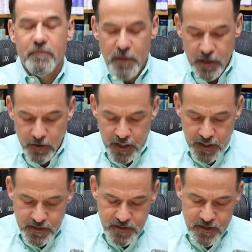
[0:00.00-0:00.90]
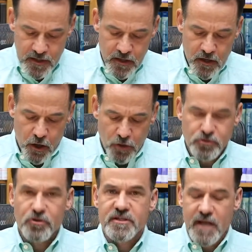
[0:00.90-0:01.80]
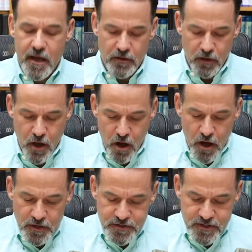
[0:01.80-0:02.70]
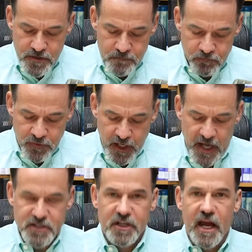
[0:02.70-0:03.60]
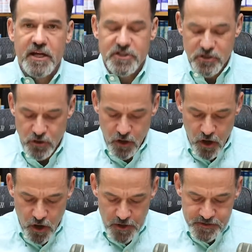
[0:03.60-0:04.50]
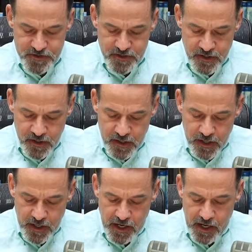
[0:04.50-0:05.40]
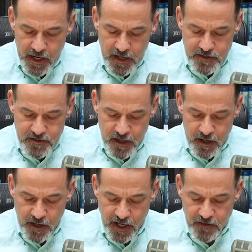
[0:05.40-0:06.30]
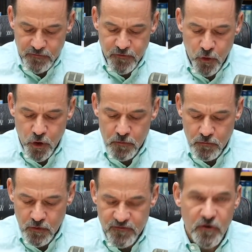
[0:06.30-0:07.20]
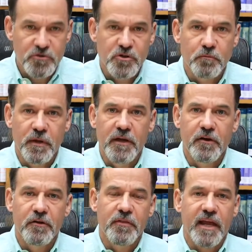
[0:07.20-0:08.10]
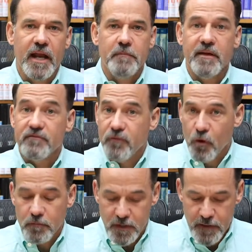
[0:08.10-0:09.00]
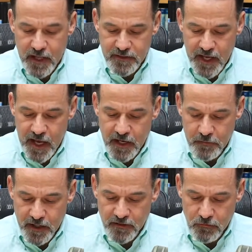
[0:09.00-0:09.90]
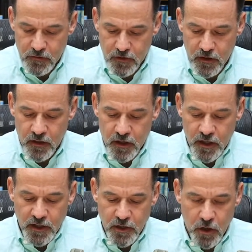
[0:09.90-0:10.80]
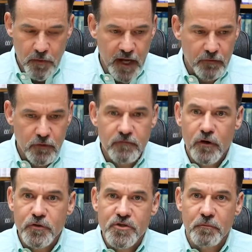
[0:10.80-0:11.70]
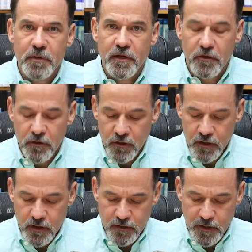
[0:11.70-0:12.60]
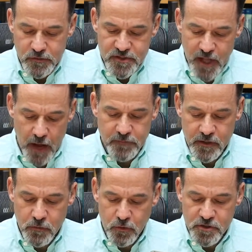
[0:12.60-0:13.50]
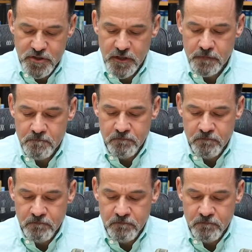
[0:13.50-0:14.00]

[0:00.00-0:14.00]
periods, ultrasound laws, educational laws, and informed reversal pill. They got to be informed about that, about about a reversal pill that will stop the abortion.